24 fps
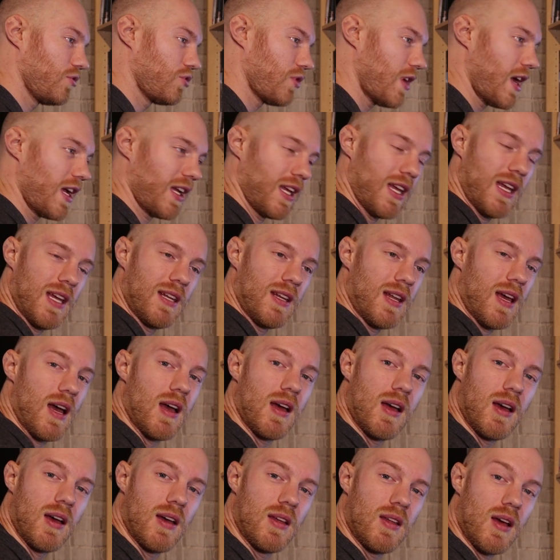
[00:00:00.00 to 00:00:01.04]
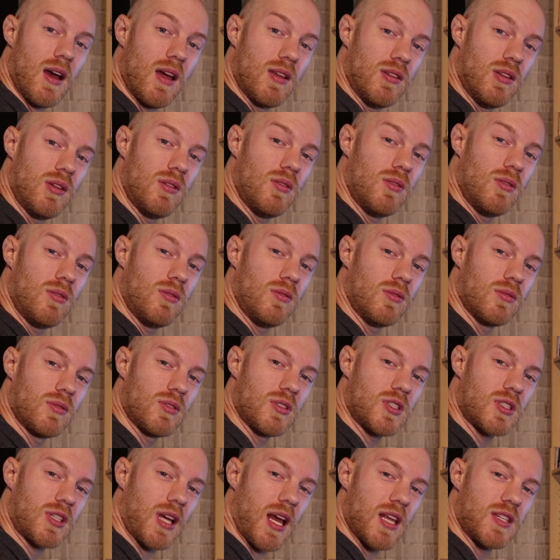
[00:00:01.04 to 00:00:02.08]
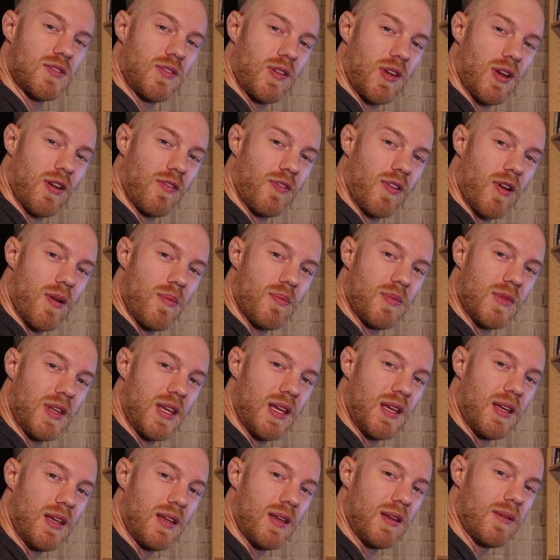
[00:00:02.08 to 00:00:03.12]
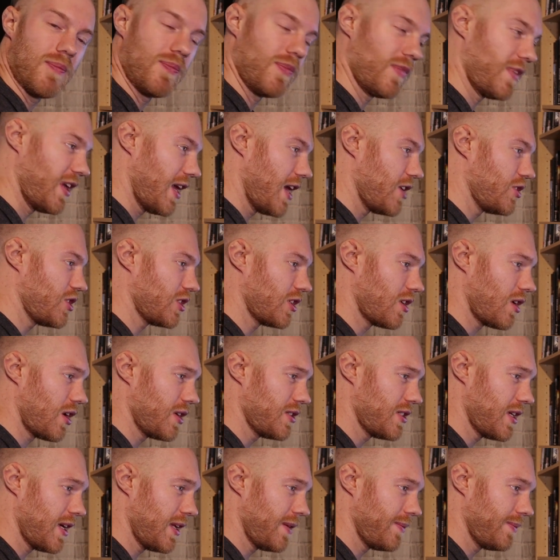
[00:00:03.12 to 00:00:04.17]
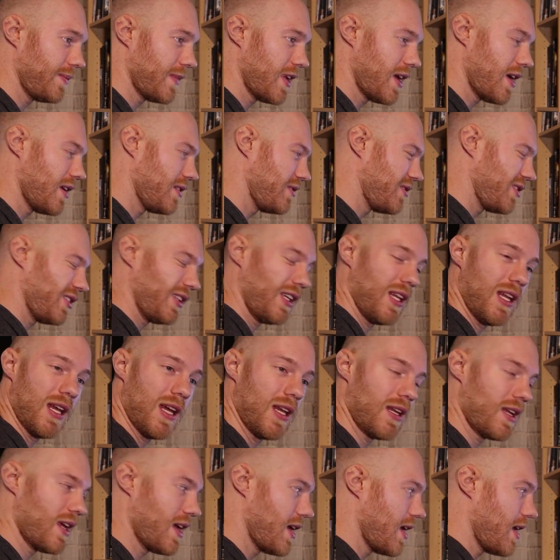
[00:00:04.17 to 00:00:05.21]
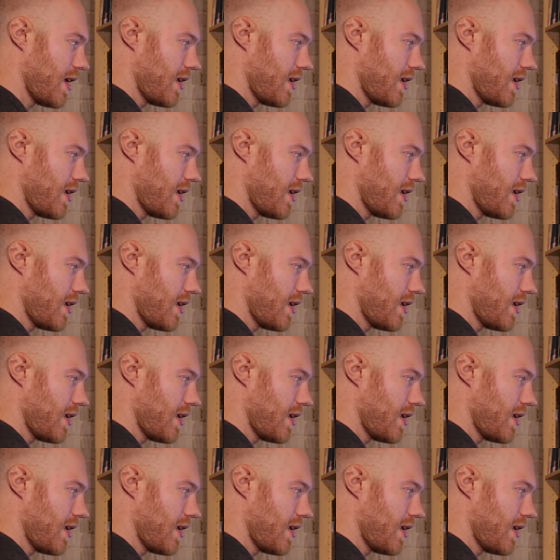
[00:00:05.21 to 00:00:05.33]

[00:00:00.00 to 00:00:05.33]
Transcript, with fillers: drag in a, a new sky sphere from the, the engine content, delete it,